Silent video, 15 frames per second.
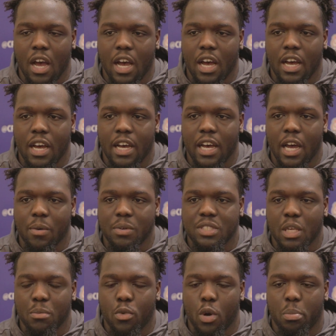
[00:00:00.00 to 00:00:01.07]
I would
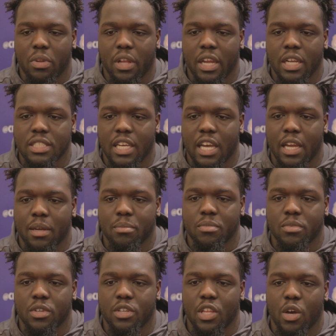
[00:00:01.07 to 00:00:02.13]
say more playing
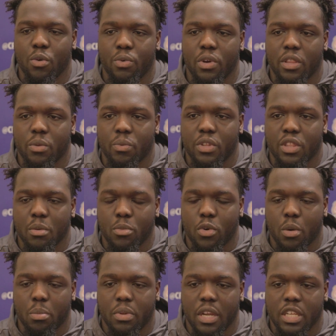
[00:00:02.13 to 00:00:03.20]
time. You know, with the
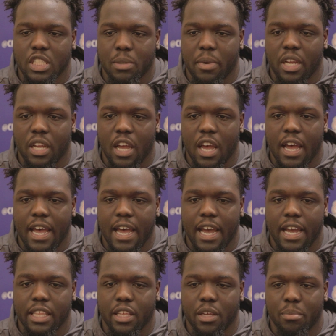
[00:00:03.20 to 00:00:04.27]
more playing time I got, I
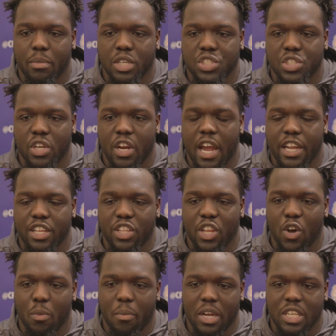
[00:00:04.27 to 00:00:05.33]
had to make sure I
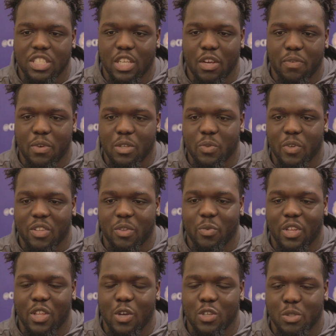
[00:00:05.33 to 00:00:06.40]
know my stuff, because
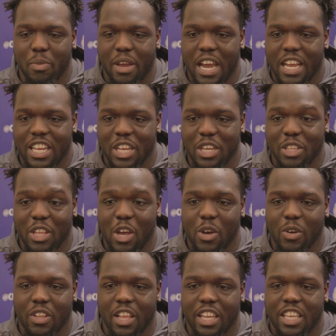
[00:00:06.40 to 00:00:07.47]
with Coach Maddie, you
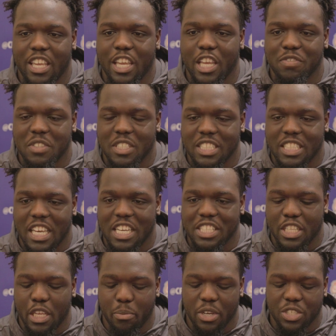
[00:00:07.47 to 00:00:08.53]
know, like, he gives us
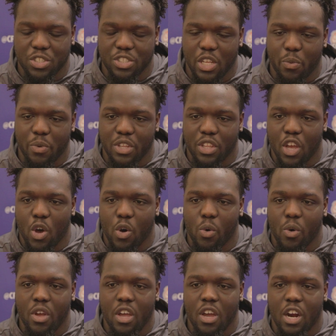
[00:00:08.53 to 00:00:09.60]
tests, he makes sure that we know
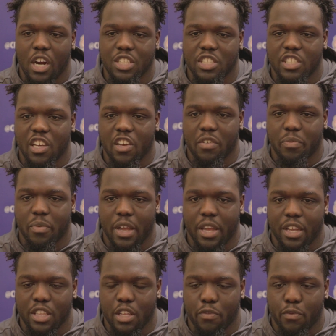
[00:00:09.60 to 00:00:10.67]
our stuff,
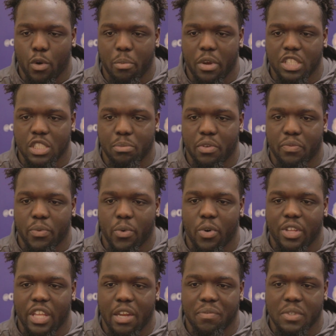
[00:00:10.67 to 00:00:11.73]
like, in the formation
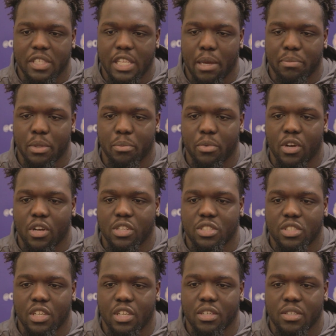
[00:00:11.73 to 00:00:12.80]
before they even snap the ball,
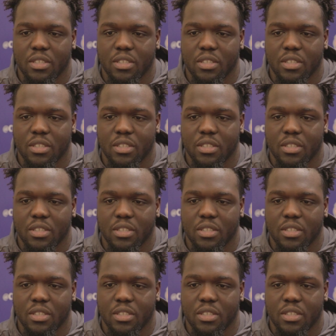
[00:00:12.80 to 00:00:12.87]
so,